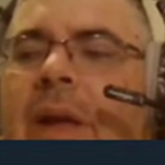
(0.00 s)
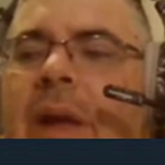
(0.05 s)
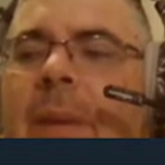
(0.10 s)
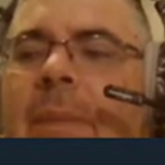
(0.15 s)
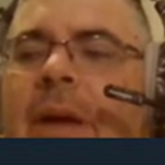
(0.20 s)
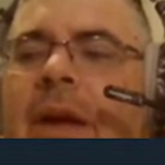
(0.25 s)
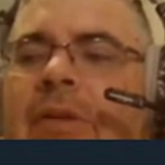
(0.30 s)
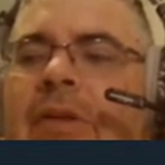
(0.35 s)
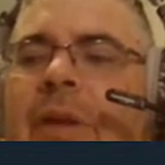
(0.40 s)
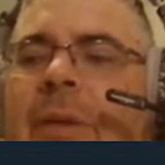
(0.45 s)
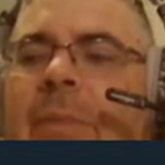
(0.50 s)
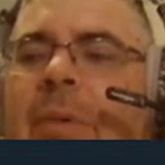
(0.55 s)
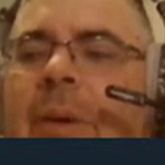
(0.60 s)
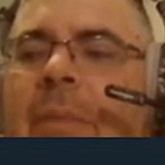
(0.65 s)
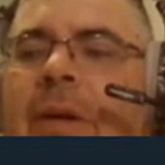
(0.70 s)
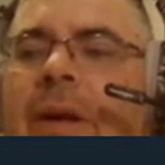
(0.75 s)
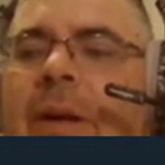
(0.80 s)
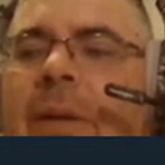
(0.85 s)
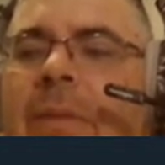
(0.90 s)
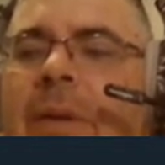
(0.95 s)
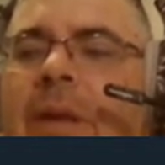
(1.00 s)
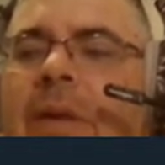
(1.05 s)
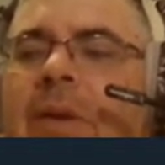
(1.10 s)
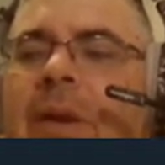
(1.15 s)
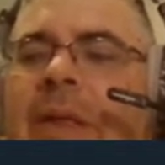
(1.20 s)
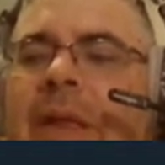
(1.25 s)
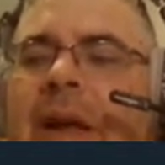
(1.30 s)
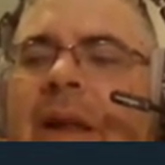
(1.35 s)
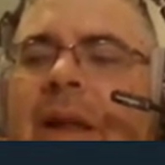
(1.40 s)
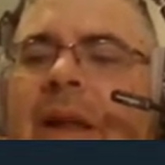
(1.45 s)
I'm actually probably going to be
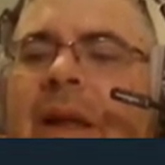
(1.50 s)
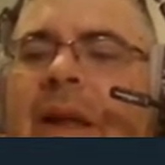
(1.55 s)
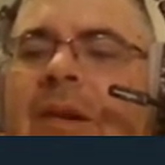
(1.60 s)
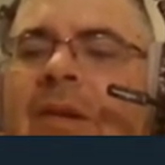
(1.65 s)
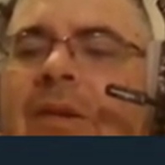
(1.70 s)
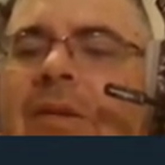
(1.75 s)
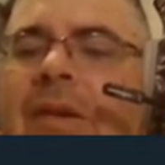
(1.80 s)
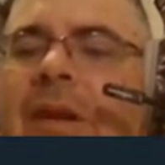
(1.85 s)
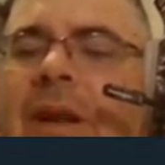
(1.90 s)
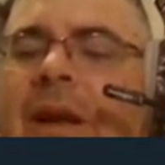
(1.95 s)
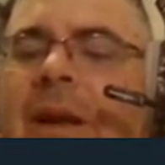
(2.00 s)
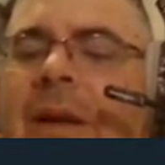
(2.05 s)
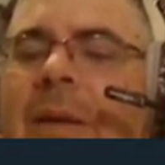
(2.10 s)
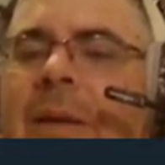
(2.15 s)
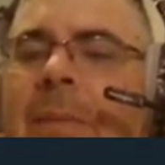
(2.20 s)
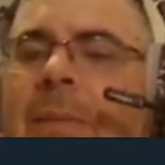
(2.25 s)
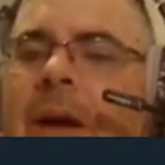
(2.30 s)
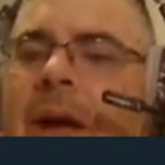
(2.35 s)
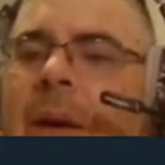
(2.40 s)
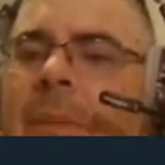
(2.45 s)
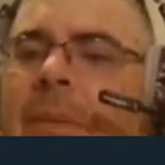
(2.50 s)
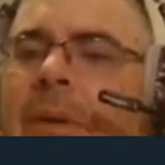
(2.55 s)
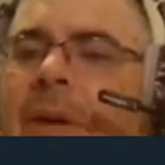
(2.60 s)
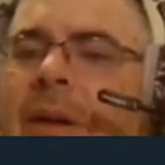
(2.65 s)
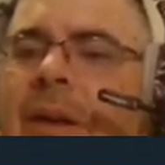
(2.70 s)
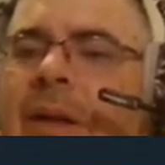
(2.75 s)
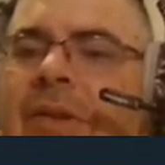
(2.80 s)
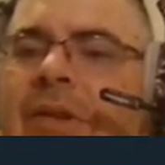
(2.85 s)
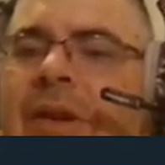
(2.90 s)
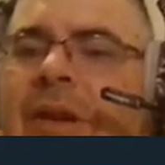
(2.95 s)
doing that later today. My
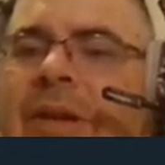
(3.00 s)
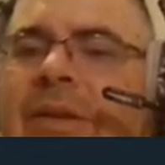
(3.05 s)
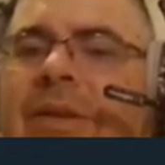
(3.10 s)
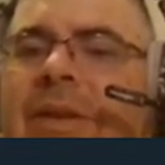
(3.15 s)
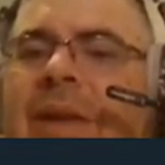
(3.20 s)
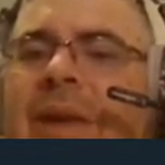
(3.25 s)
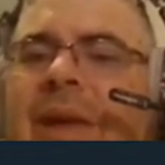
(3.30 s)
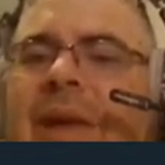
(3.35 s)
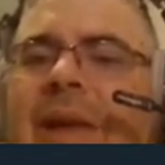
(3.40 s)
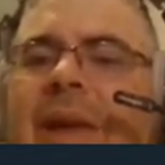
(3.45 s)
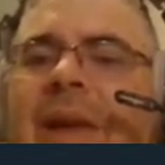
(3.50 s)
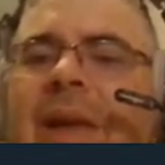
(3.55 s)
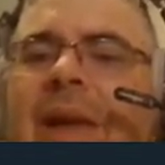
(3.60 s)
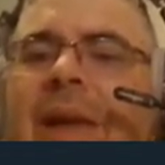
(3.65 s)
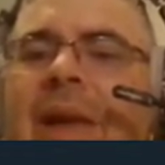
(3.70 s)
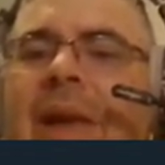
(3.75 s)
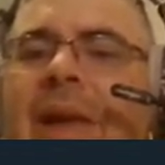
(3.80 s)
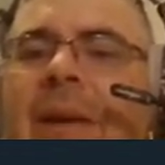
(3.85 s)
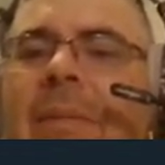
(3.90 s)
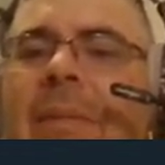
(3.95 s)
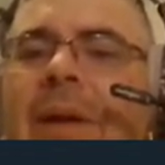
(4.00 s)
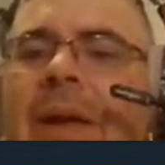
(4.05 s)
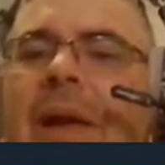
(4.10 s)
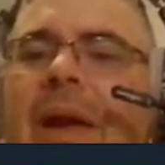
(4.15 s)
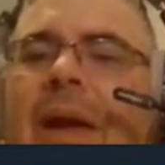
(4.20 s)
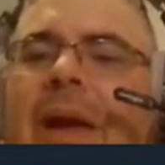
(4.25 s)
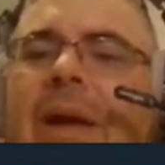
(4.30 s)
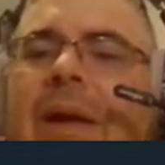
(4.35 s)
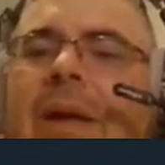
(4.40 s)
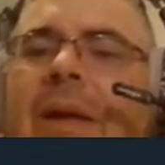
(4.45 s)
apologies. But
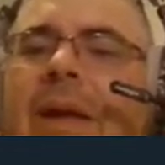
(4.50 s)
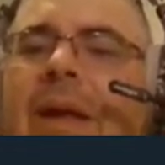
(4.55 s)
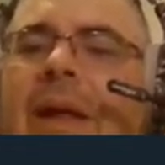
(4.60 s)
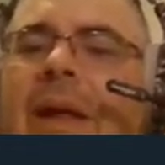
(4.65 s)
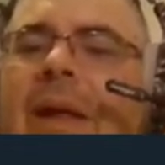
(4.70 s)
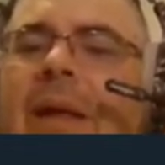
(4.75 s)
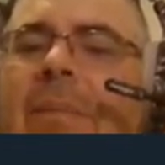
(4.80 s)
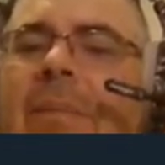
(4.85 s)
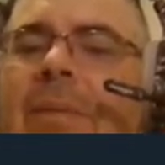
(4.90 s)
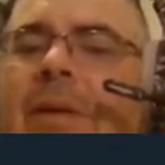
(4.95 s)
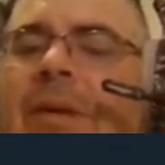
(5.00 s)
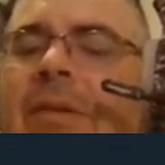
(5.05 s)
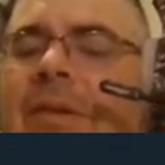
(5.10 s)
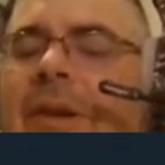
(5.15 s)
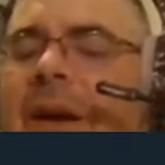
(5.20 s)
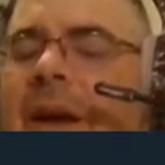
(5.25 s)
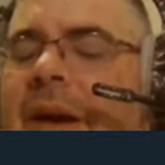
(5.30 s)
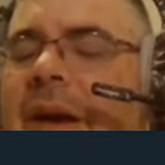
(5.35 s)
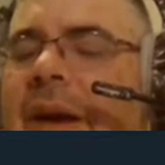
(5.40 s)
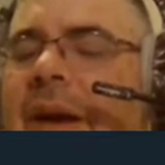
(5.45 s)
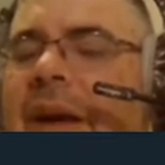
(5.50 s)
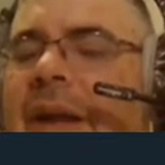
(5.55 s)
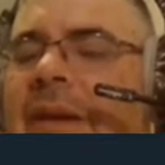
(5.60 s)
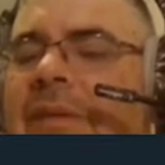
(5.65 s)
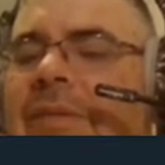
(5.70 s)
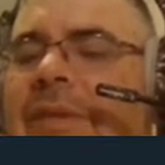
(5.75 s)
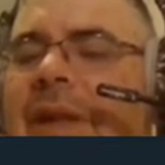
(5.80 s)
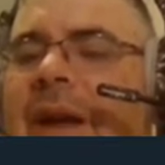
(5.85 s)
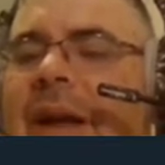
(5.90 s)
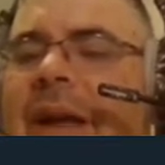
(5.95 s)
yeah, because I got kind
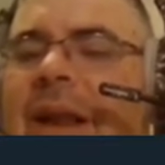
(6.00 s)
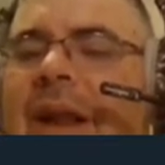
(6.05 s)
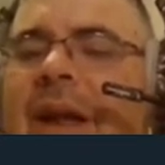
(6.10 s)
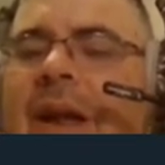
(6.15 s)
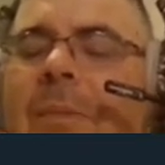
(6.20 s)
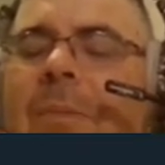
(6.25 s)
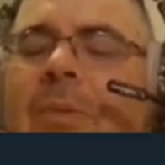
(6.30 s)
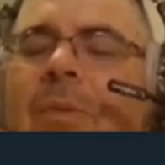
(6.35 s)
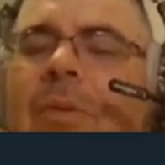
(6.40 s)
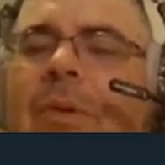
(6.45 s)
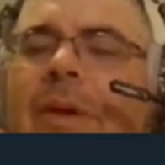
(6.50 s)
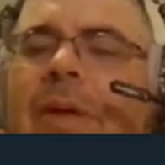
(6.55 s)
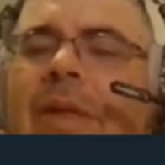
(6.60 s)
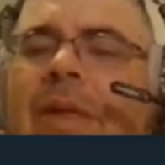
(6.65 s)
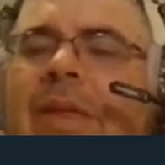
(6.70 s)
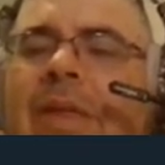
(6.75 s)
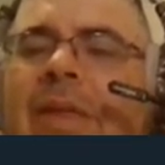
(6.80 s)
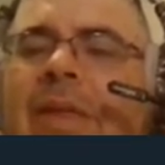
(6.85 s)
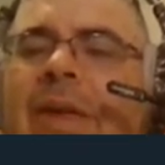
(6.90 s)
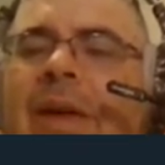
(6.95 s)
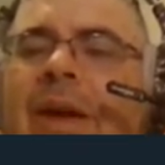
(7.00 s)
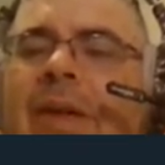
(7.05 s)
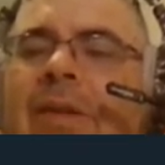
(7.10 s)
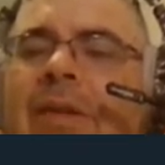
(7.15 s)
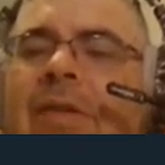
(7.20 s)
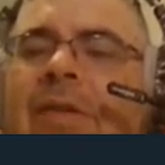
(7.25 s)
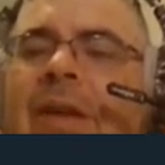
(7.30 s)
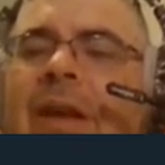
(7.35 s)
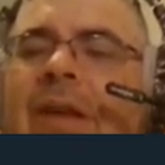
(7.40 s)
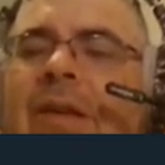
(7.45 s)
of tied up with
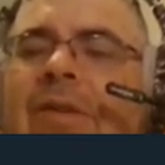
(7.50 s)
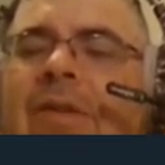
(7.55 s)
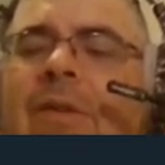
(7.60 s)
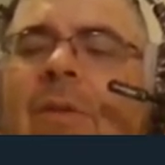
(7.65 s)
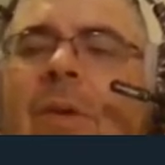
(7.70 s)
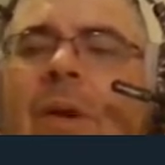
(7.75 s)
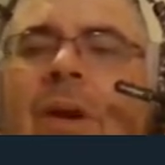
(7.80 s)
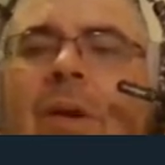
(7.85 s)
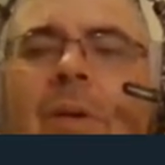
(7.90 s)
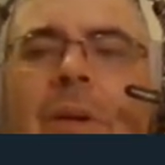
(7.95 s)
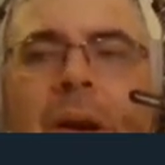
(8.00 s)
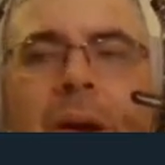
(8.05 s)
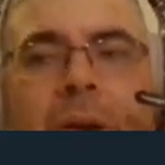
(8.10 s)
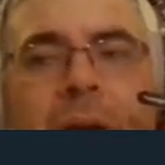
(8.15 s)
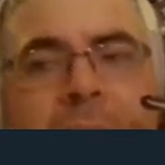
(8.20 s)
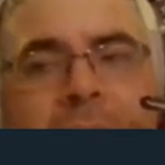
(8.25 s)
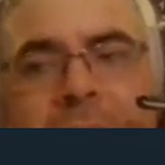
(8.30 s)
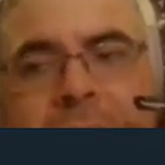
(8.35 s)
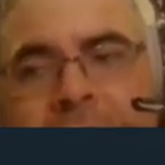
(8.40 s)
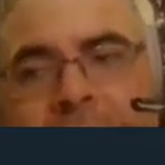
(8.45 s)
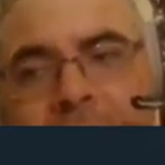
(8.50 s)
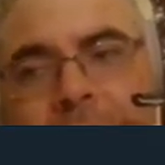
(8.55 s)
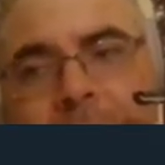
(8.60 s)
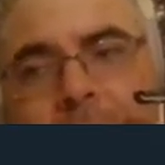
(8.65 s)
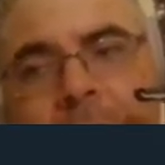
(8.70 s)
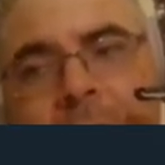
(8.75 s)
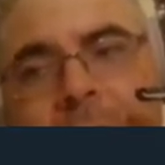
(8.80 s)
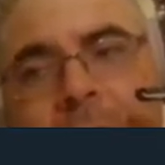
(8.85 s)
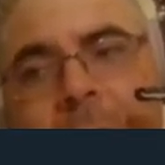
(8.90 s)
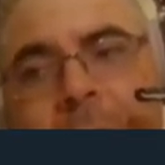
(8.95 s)
other things that were going on
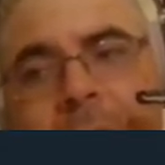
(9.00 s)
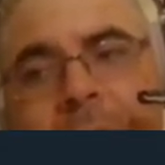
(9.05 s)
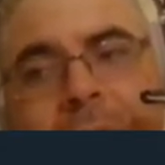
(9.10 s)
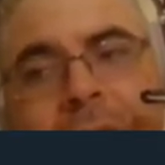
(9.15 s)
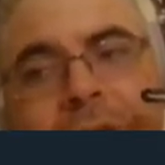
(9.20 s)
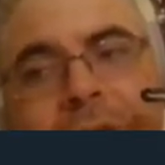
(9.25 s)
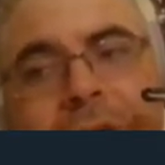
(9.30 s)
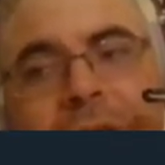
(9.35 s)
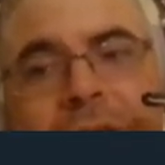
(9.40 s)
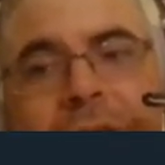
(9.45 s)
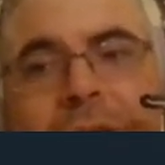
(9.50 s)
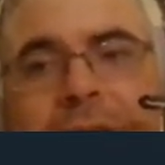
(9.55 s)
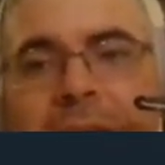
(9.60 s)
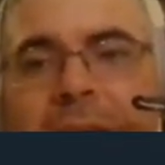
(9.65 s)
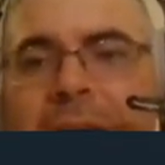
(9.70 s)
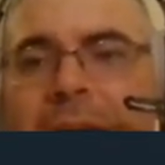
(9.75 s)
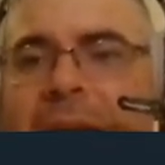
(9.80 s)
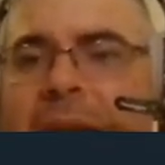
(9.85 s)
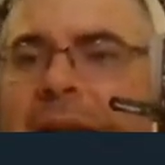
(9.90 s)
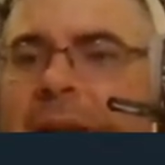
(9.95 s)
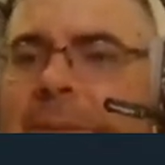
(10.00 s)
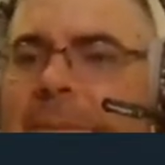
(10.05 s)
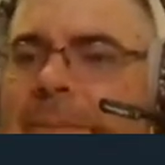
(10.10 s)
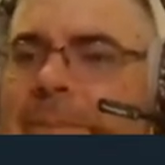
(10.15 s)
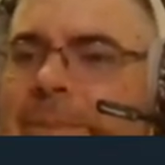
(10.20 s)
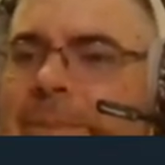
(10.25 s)
here. My apologies for that.